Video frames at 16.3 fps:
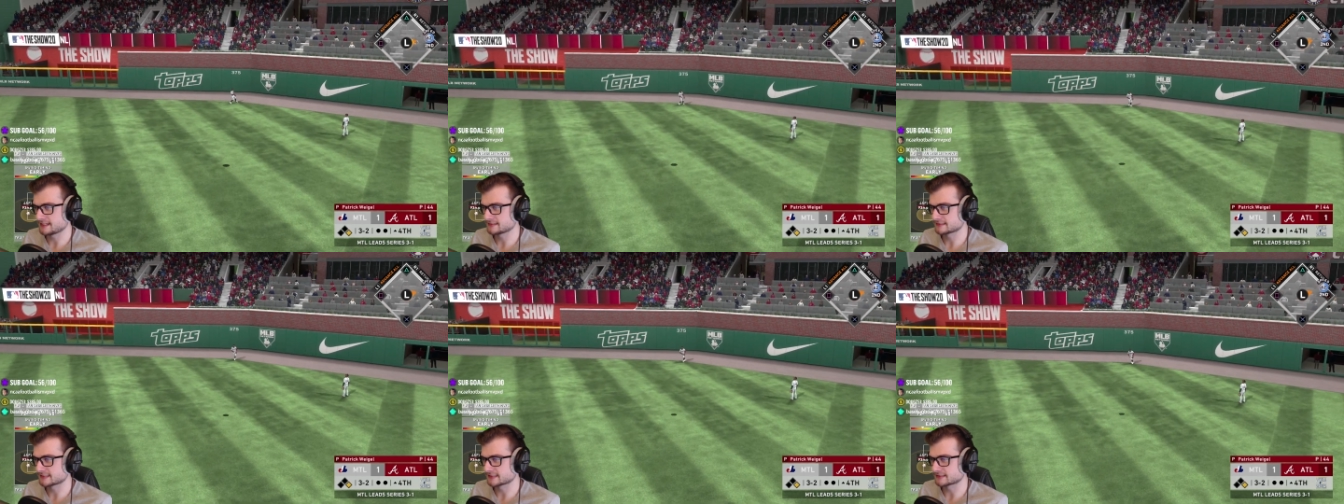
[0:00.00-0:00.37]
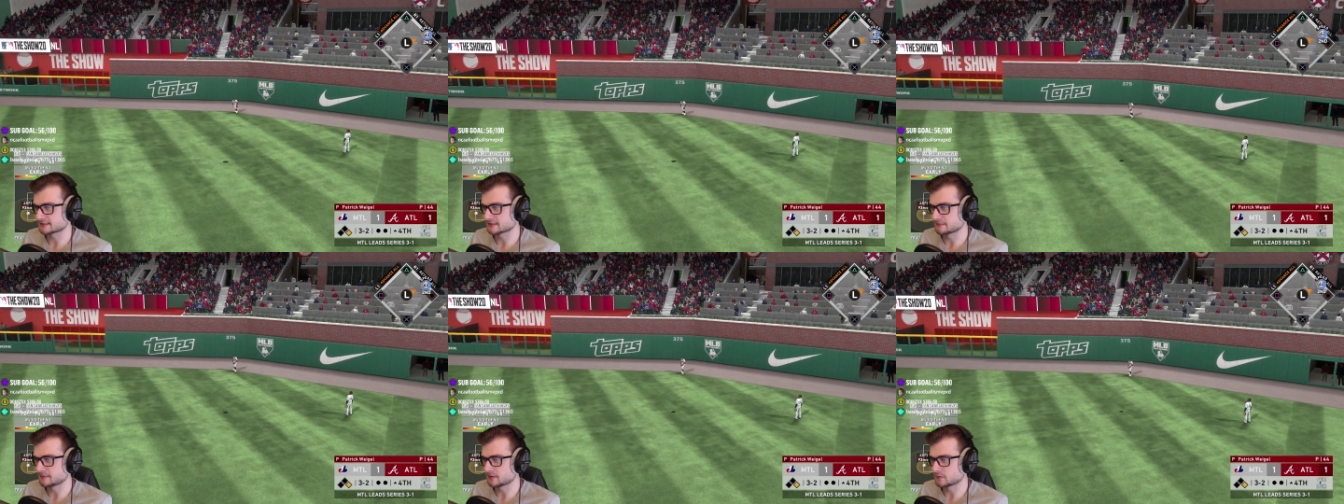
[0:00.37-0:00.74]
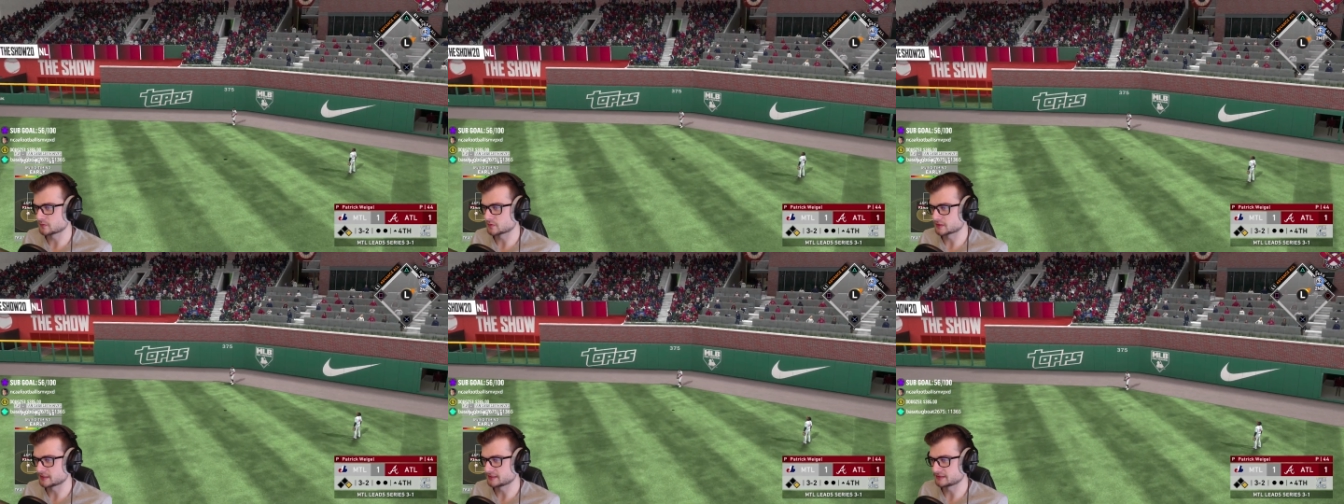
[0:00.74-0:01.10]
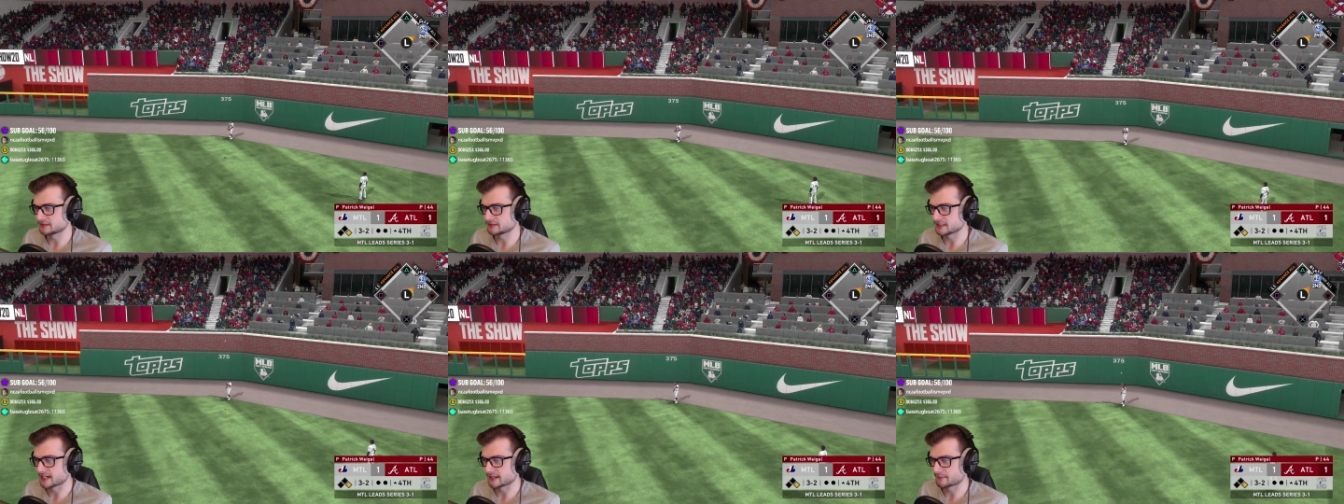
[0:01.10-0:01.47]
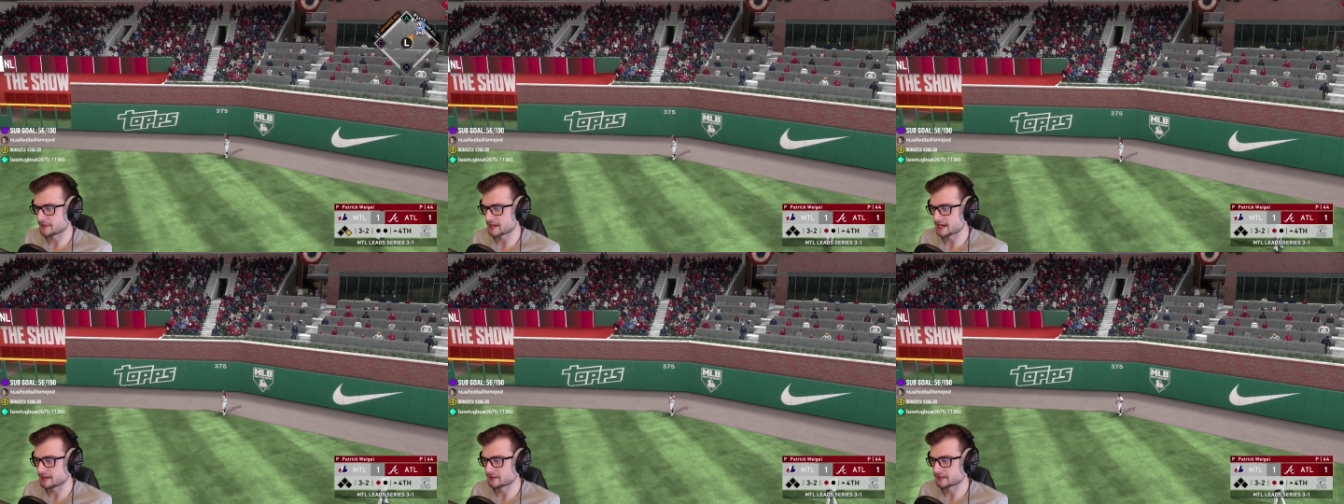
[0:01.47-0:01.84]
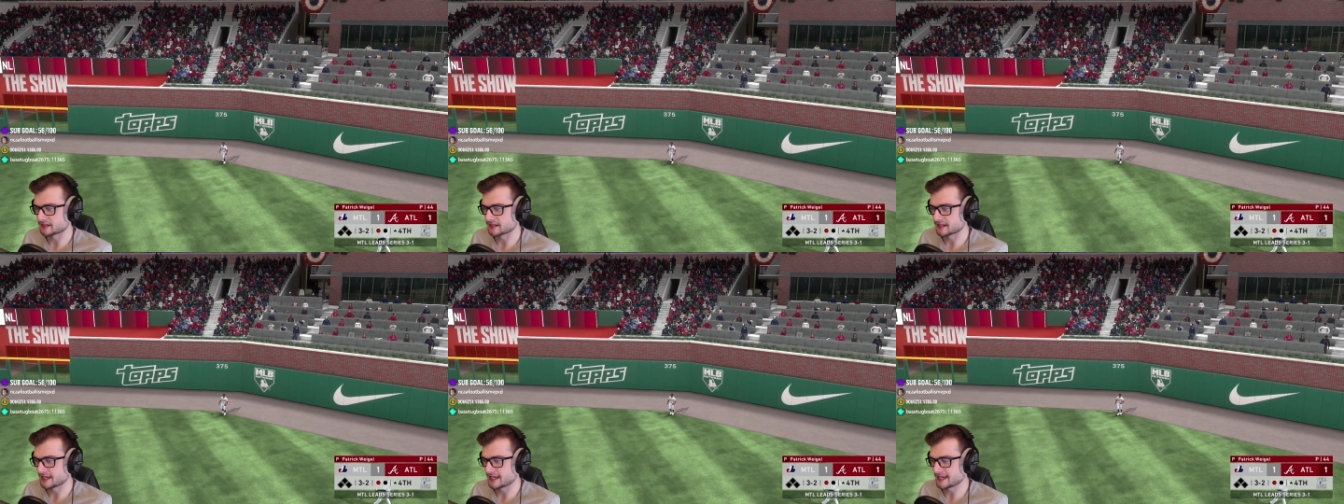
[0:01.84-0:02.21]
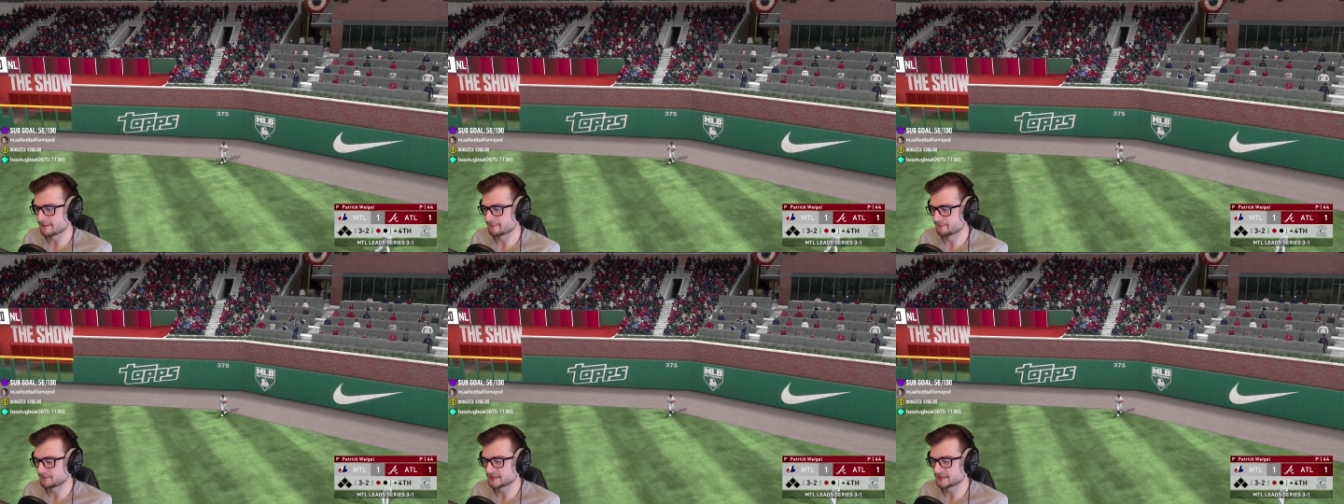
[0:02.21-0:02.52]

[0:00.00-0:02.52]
looks like it's going to be a warning track power. Yep.